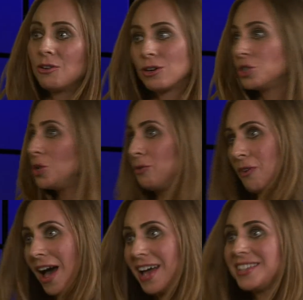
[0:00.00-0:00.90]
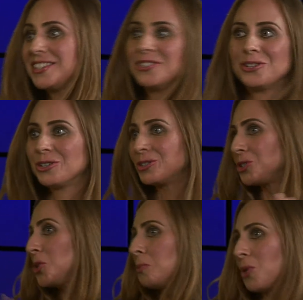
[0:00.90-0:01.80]
or too fat, you're
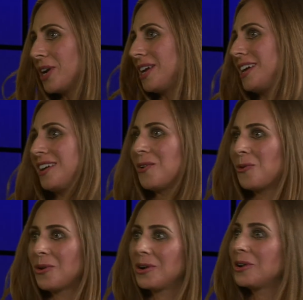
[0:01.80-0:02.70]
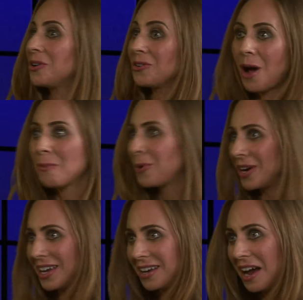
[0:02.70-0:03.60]
too pretty or you're not pretty
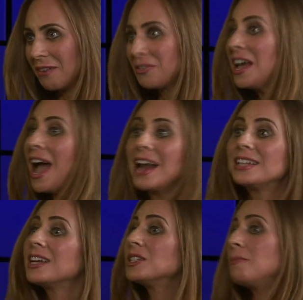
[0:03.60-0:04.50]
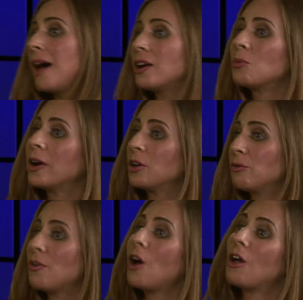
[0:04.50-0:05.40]
enough. And it doesn't matter where you
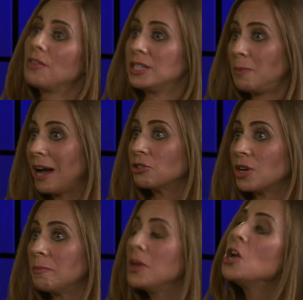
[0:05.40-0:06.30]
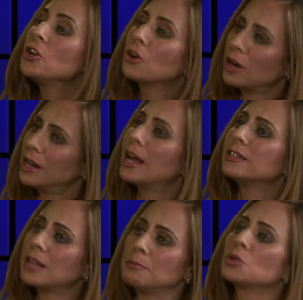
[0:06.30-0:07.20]
fall on the spectrum, you're going to get
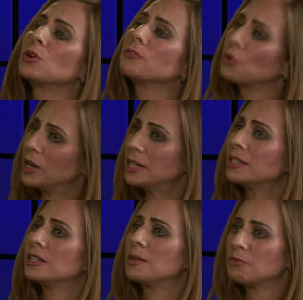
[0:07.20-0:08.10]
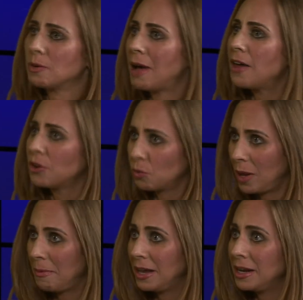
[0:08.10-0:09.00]
some sort of criticism from other
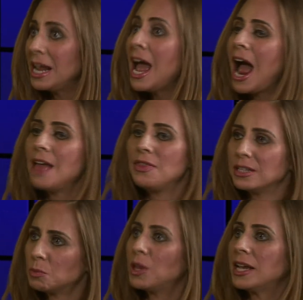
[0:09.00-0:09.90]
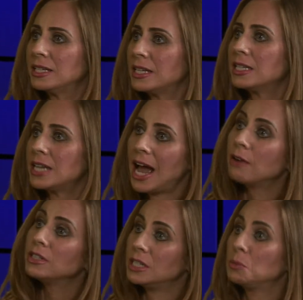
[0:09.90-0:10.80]
women. And this plays into how
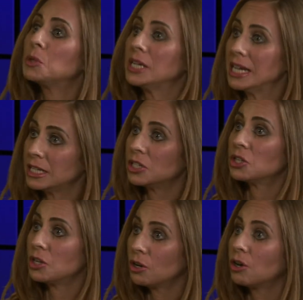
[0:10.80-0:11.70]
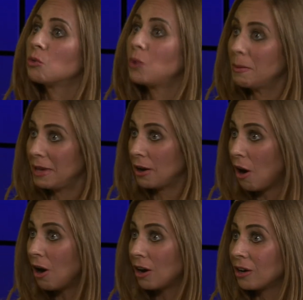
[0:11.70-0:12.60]
deeply insecure women
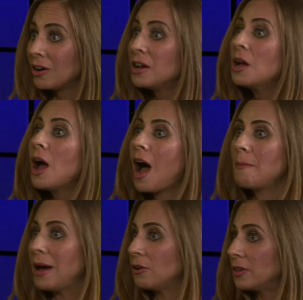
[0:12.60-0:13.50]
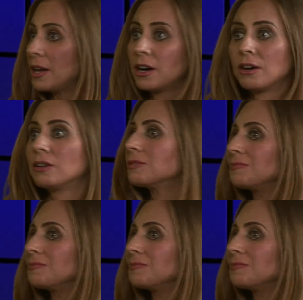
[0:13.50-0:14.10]
are about their